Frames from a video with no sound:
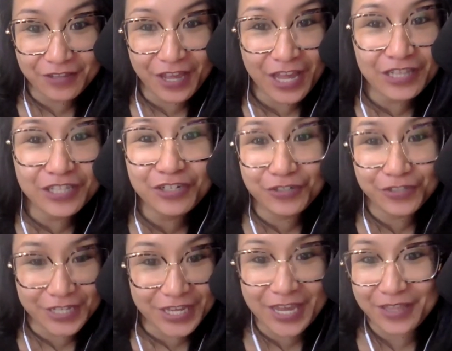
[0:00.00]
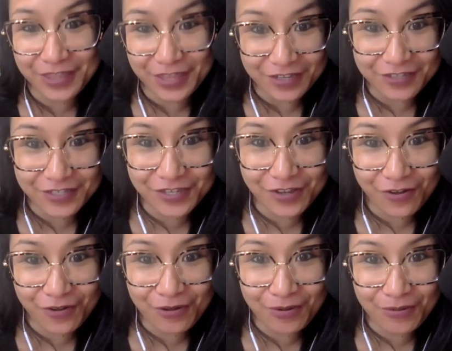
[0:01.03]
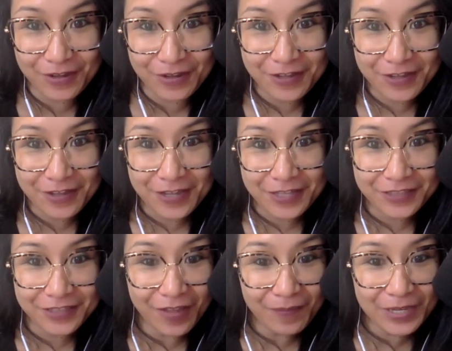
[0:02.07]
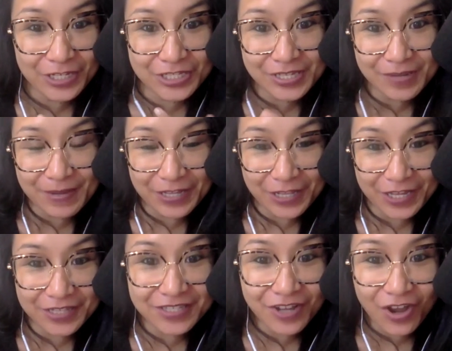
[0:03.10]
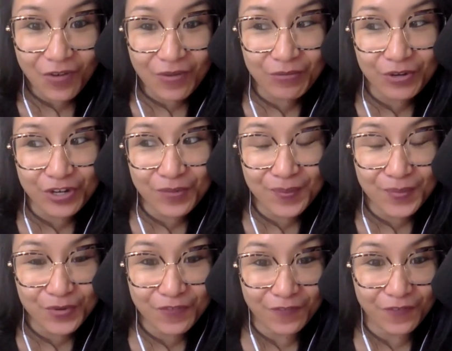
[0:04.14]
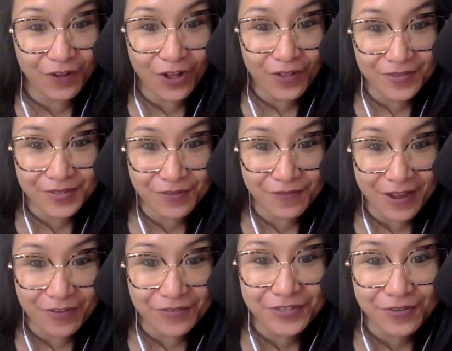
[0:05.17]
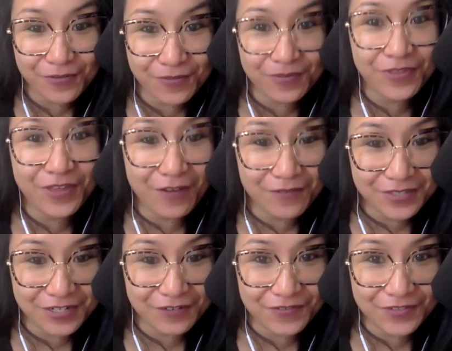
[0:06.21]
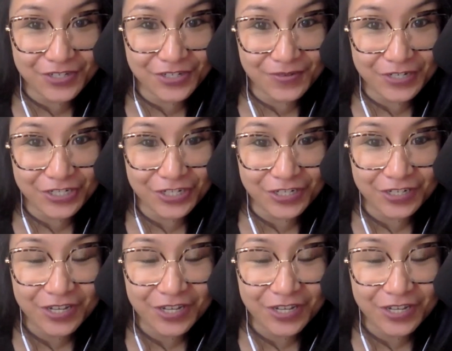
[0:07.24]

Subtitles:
Like I literally can't think. So let me just let my clients know and we're going to move calls around. So that was a different situation.